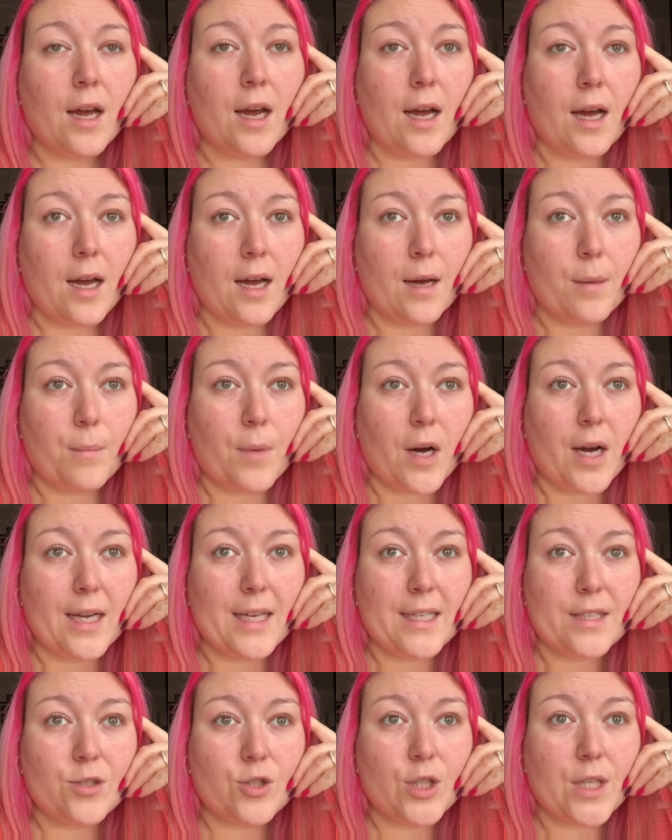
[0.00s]
I
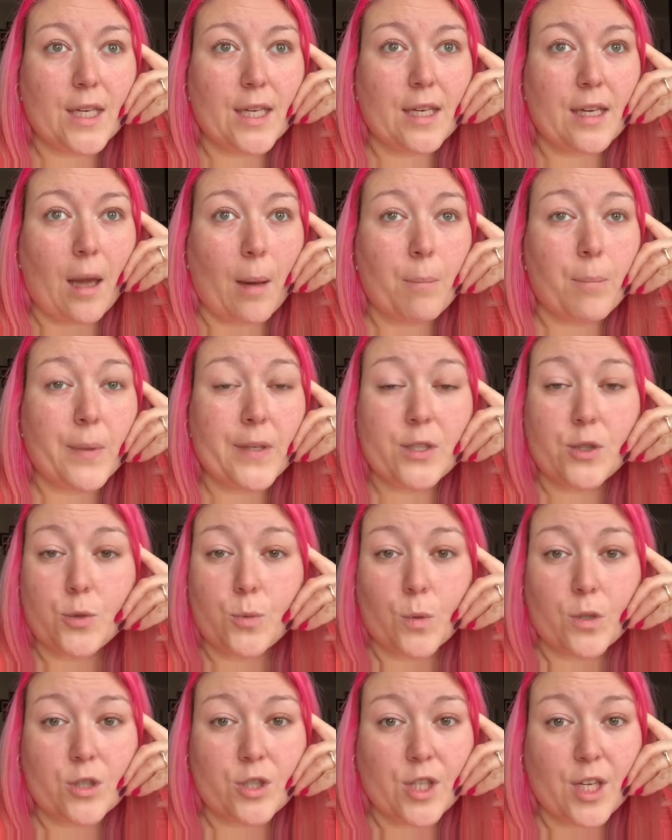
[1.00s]
literally
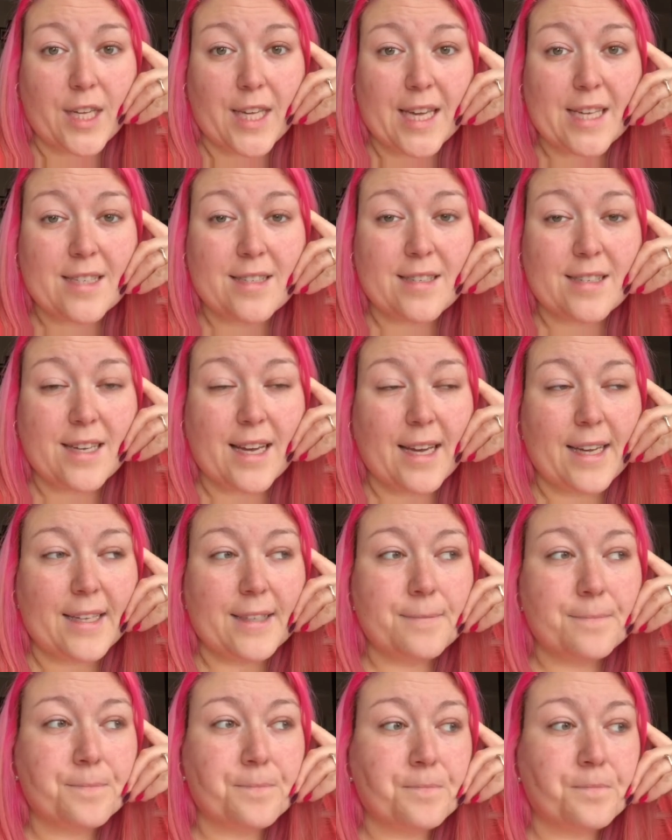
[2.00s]
binged watched her
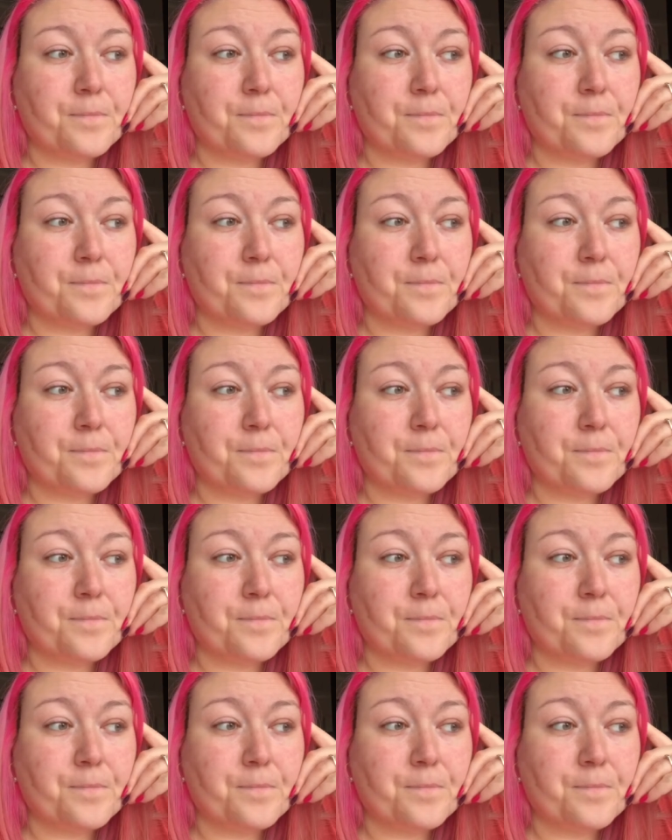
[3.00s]
yesterday.